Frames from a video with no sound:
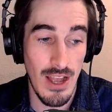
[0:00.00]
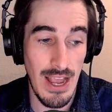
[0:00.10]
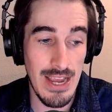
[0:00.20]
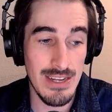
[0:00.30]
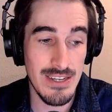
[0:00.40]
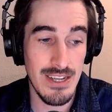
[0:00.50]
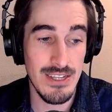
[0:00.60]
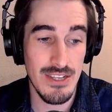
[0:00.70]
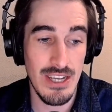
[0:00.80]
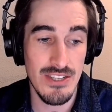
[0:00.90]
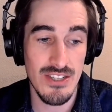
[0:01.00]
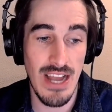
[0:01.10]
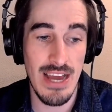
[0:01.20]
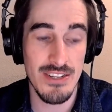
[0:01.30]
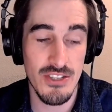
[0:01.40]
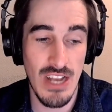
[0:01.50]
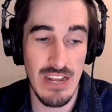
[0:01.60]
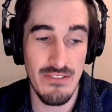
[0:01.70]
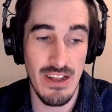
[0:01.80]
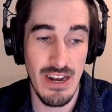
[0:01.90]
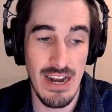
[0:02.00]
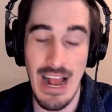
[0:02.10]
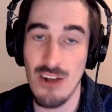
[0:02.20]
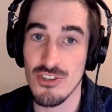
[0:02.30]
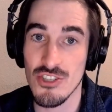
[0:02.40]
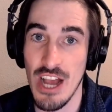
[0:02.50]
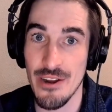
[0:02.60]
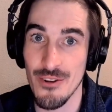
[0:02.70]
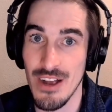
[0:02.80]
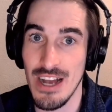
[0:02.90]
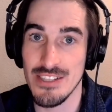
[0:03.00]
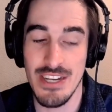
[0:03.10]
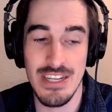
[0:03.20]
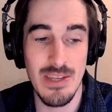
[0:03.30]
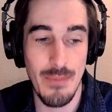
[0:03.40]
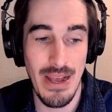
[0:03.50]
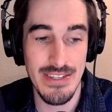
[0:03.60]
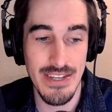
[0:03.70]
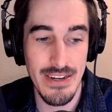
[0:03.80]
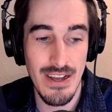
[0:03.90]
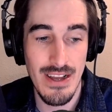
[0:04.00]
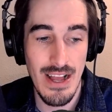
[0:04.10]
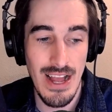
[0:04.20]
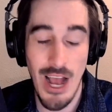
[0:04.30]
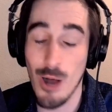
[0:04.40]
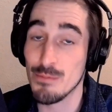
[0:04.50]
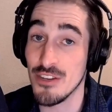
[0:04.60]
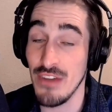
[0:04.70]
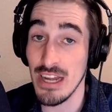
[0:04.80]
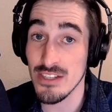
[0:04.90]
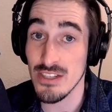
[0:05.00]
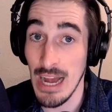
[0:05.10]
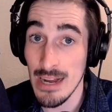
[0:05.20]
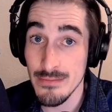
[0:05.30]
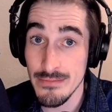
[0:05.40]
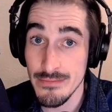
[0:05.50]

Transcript: And his status as kind of an outsider, as an independent, helps advance that.